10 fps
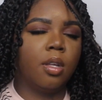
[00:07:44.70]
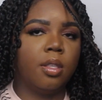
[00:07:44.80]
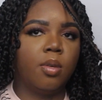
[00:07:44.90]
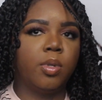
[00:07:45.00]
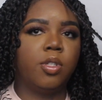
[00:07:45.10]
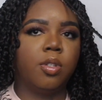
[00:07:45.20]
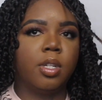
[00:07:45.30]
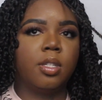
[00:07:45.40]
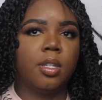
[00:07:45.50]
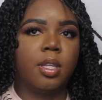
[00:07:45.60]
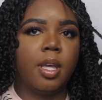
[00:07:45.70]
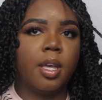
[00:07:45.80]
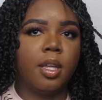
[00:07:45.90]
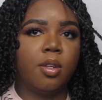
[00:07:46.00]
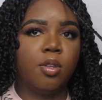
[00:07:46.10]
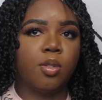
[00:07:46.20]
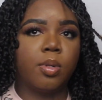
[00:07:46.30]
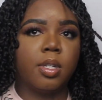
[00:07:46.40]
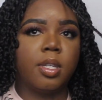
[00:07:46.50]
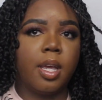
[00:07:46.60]
And then once you get to the end, you just
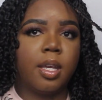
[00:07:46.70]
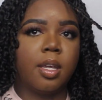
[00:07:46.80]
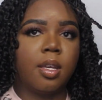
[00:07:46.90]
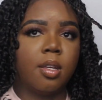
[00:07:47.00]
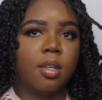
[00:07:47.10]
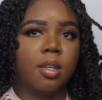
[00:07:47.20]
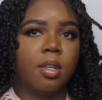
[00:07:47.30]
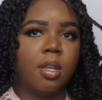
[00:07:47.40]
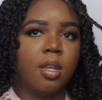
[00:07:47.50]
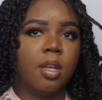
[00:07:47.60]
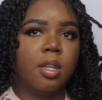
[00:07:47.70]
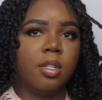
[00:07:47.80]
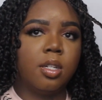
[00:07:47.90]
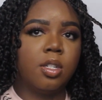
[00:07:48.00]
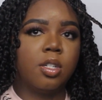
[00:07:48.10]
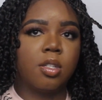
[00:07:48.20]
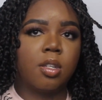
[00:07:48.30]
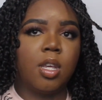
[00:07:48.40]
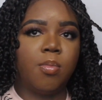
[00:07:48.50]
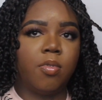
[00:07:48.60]
want to take it and then
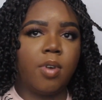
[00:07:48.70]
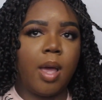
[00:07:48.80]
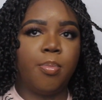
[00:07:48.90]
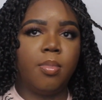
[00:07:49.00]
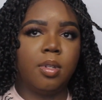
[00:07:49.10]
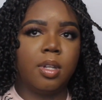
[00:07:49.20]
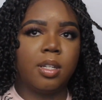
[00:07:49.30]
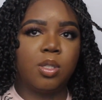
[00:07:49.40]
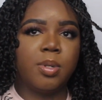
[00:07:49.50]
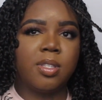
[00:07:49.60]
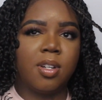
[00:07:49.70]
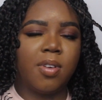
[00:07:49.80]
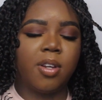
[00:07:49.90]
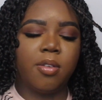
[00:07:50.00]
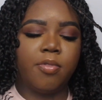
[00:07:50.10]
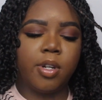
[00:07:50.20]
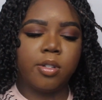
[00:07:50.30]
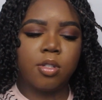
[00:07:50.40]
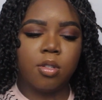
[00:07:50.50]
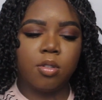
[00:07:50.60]
just keep twist it around your
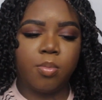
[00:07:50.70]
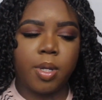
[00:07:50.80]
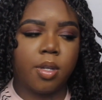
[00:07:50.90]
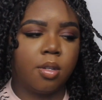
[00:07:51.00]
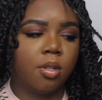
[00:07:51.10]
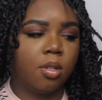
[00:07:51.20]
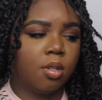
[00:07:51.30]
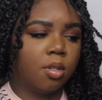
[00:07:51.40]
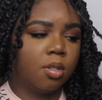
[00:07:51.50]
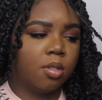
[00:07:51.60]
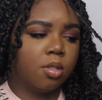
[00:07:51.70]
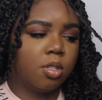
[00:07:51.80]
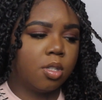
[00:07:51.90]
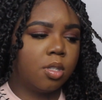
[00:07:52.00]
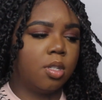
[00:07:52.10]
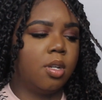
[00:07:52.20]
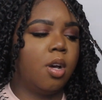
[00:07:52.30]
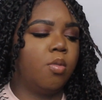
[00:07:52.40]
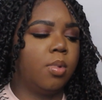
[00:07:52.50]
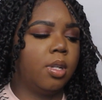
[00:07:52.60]
fingers a little bit just to
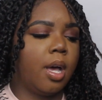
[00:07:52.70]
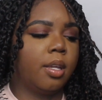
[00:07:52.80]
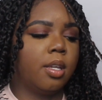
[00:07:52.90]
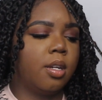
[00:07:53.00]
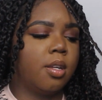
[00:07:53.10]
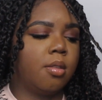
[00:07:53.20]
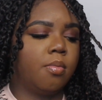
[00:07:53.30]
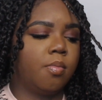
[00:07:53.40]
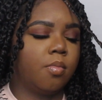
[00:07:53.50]
help lock it in.